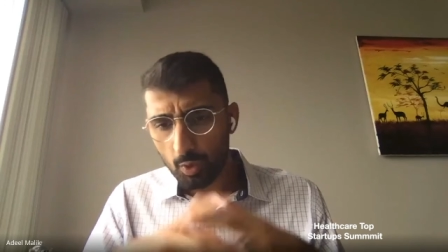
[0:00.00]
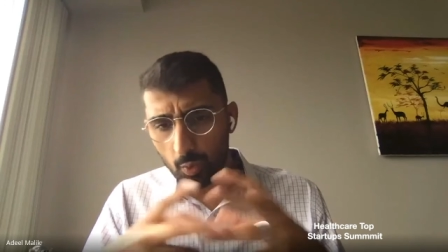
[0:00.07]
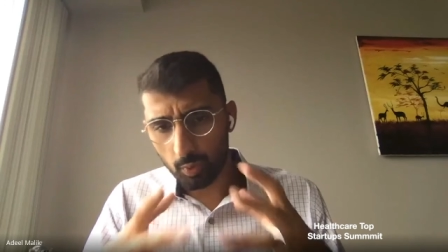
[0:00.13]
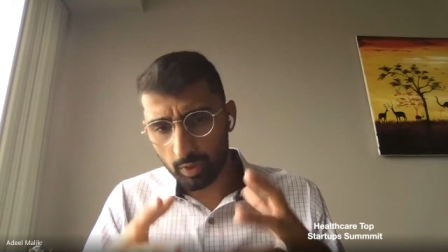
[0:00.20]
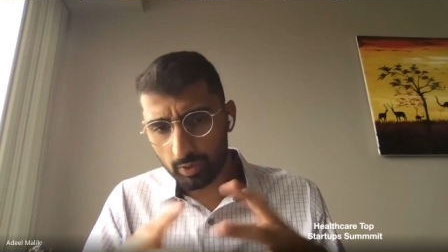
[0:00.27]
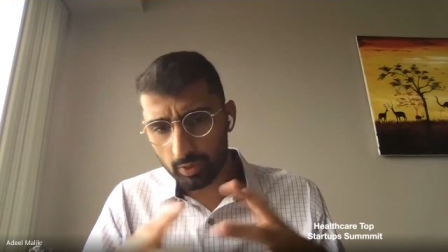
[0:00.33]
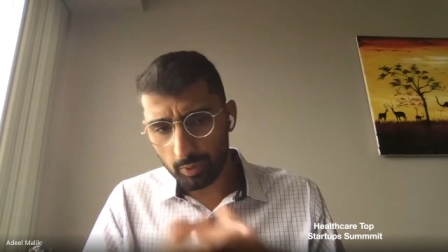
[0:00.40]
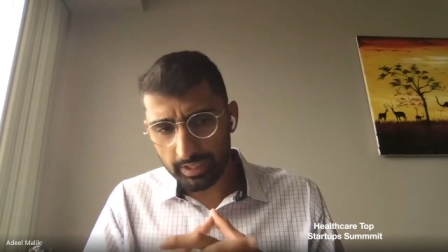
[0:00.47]

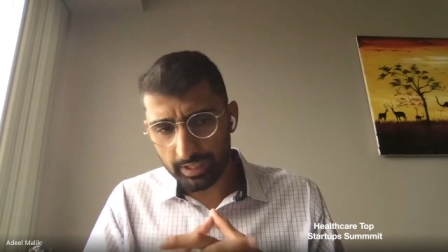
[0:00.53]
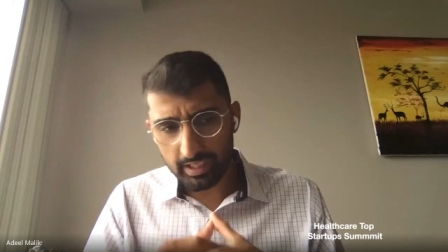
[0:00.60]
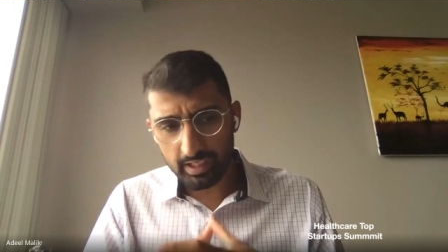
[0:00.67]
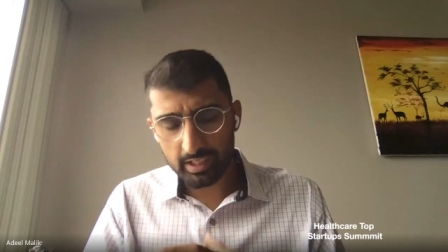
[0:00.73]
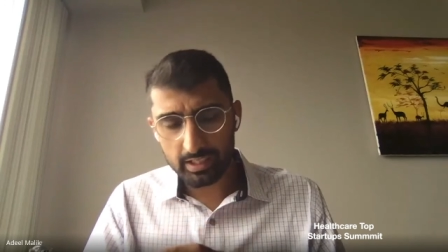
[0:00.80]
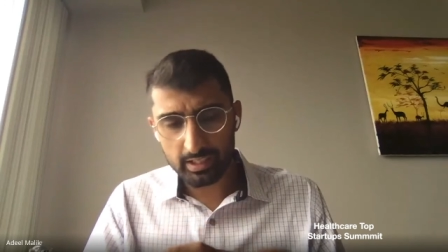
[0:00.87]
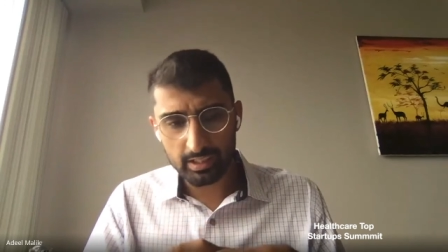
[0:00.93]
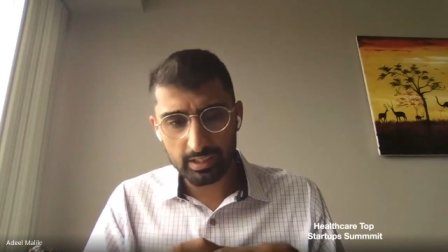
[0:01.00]
What do
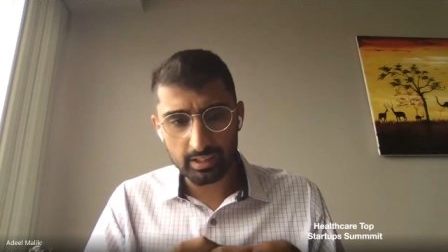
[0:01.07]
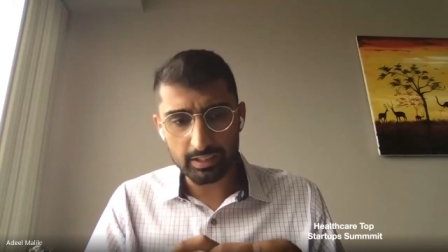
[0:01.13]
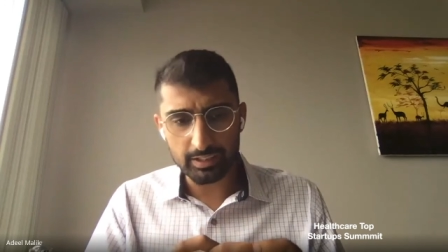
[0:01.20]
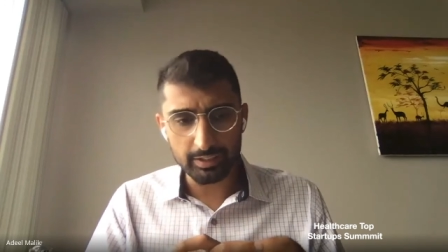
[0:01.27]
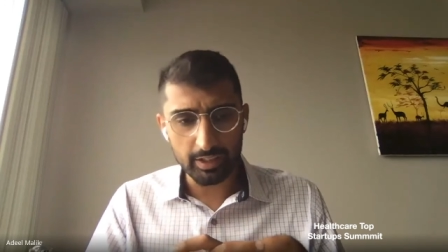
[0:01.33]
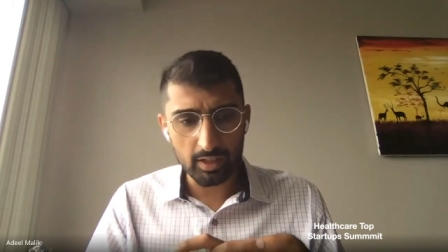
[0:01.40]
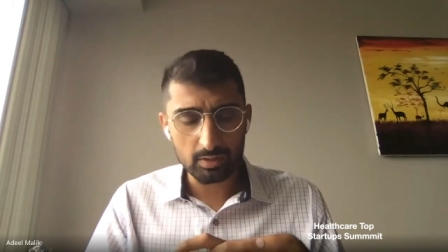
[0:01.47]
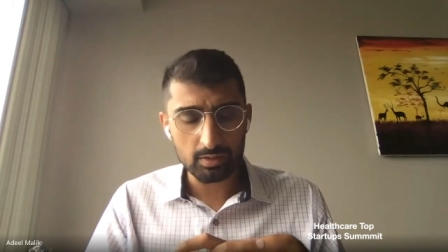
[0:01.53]
we
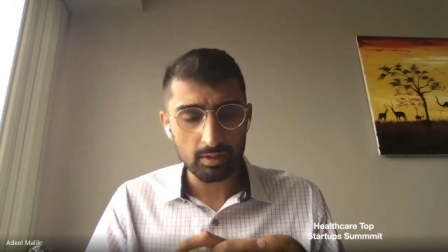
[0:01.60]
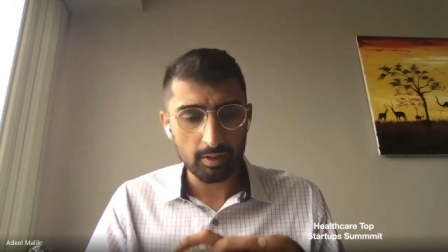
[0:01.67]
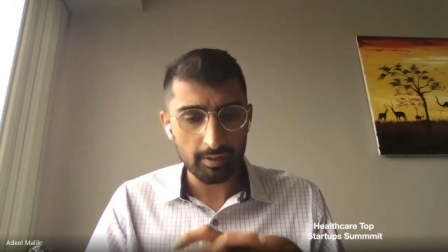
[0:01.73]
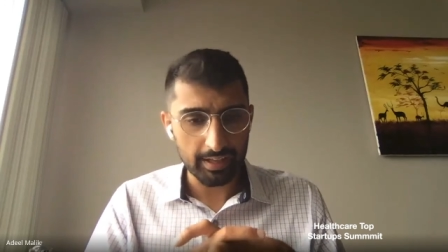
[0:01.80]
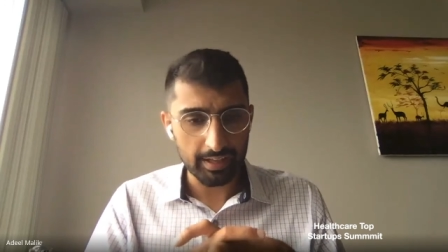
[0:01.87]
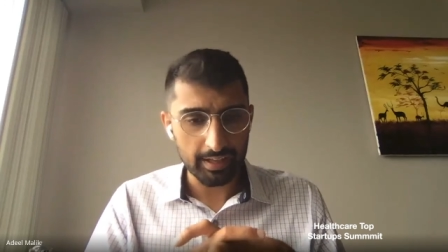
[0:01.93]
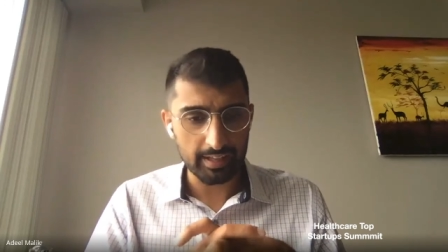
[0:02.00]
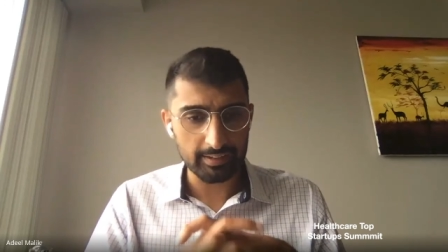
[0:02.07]
know
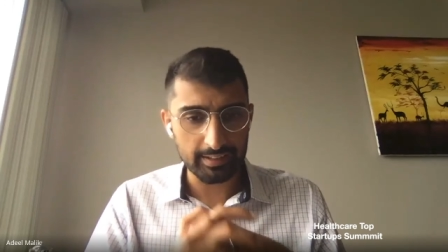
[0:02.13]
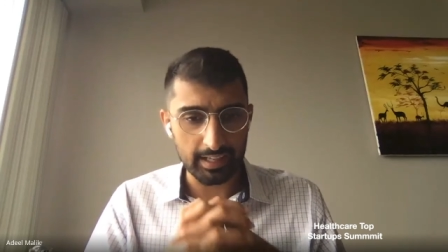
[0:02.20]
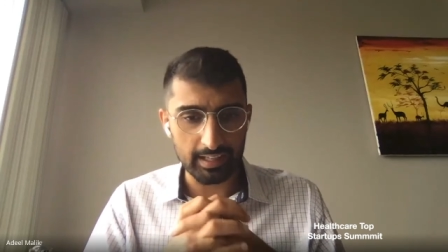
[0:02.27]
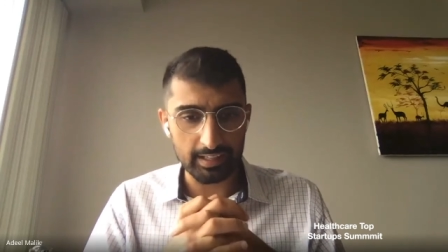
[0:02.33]
that